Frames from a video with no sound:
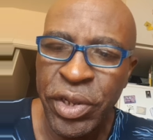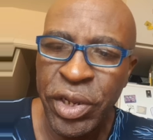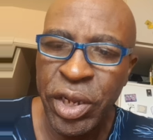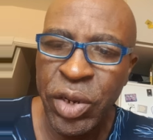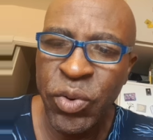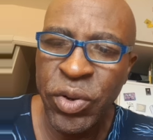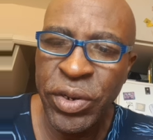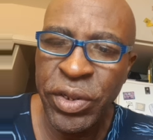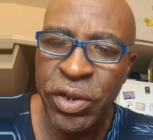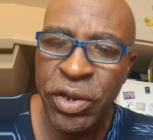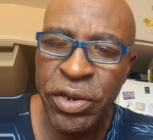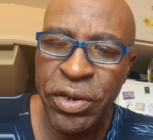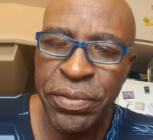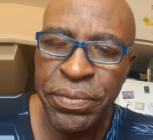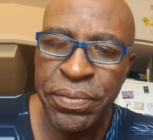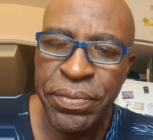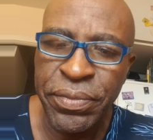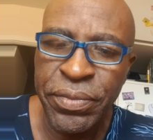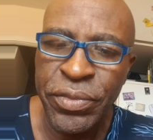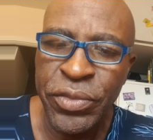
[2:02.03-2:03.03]
I was gonna
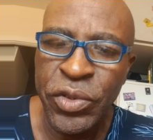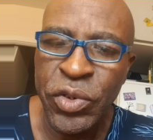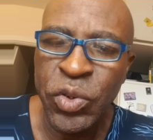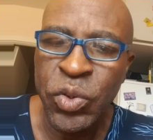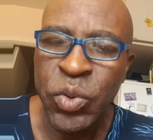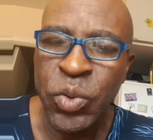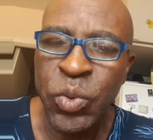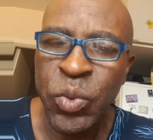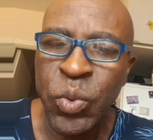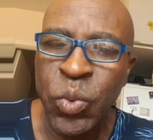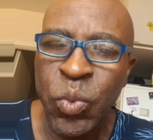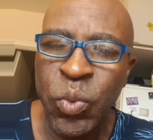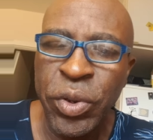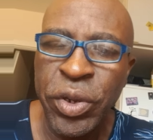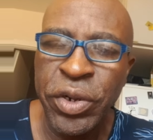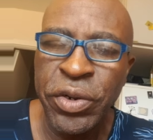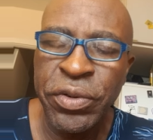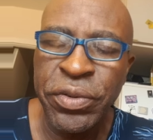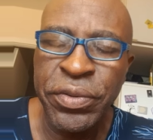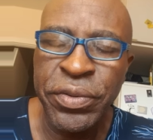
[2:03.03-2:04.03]

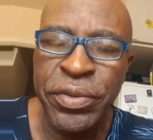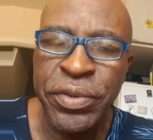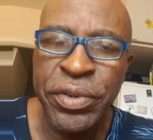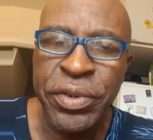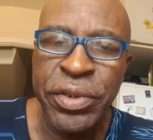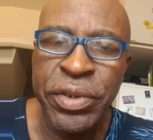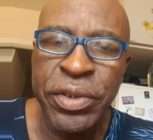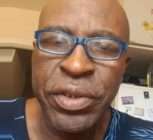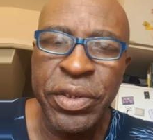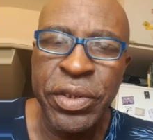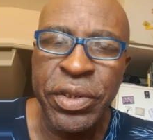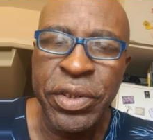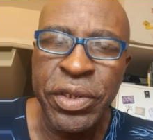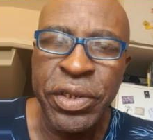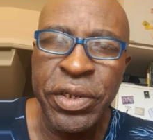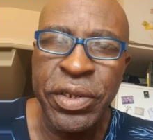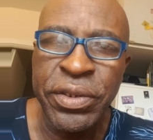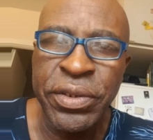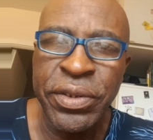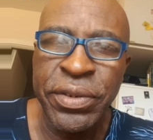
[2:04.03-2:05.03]
wear
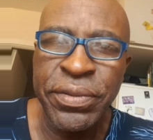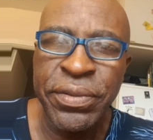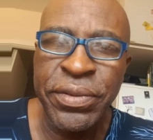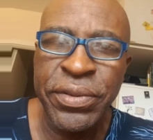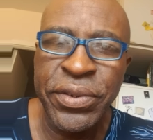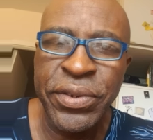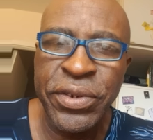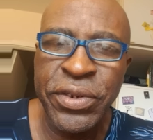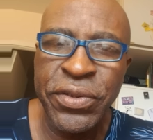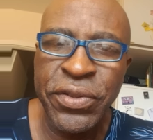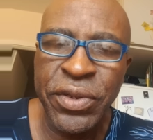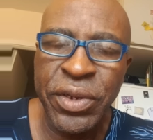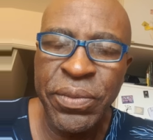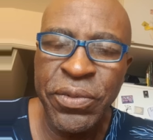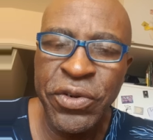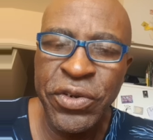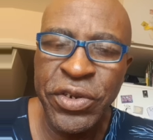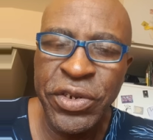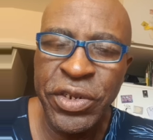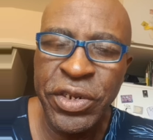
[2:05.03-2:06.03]
in the sales
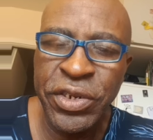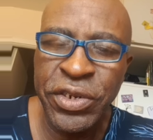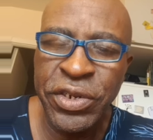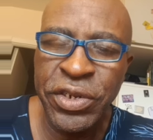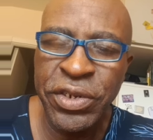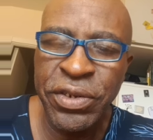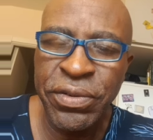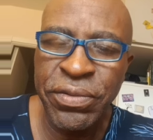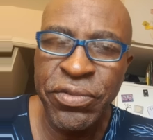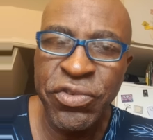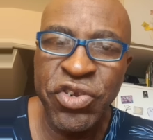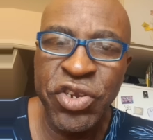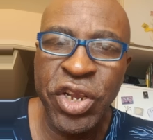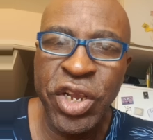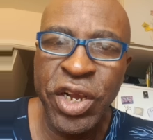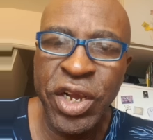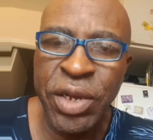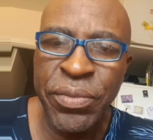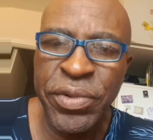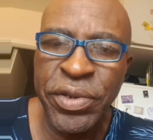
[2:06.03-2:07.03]
commercial. She, she
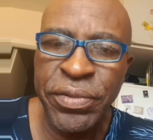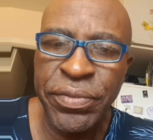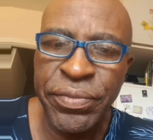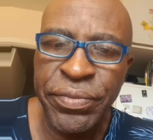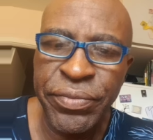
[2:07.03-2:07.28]
called me.